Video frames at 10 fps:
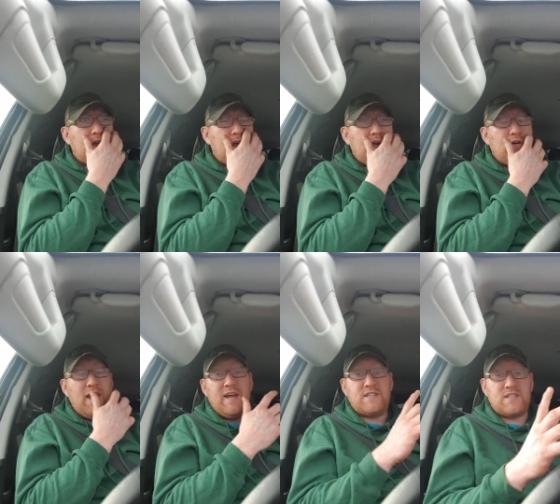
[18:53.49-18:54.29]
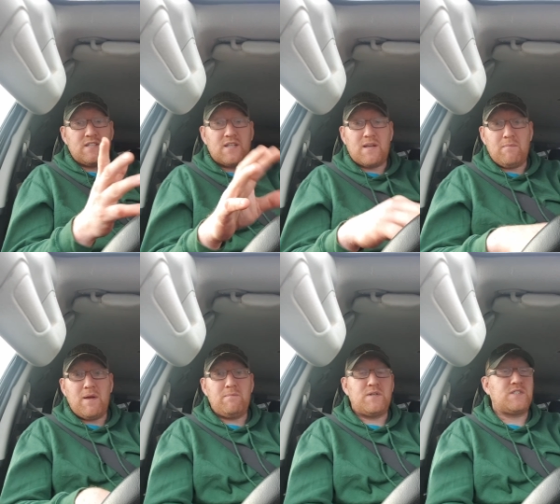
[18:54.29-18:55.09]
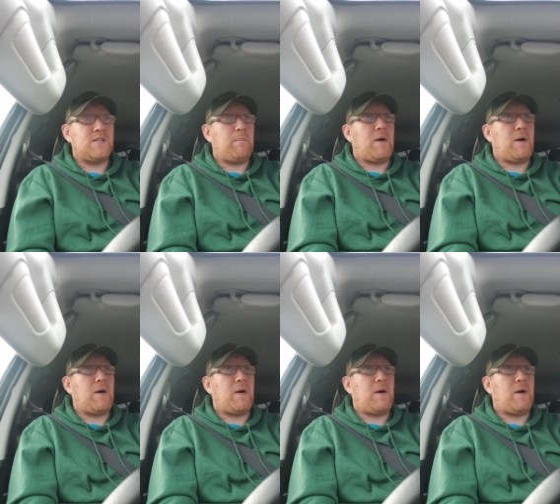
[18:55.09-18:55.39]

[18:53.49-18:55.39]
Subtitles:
ex-syndicate members in the